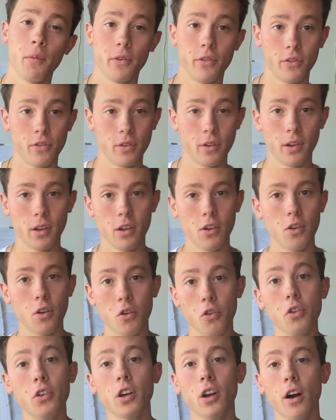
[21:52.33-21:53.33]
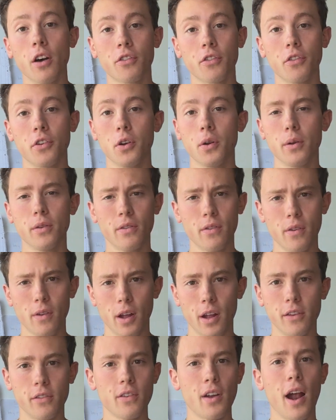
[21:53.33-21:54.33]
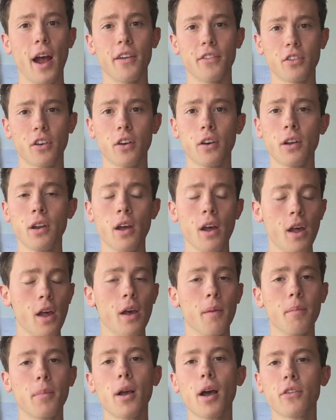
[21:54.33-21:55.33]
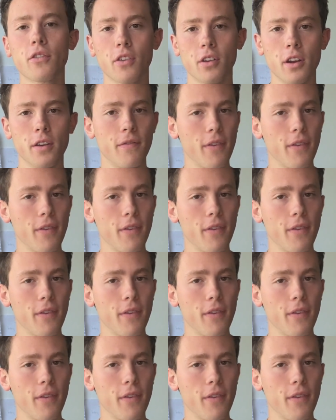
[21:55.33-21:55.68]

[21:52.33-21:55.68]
which you can also do, it's not as good because of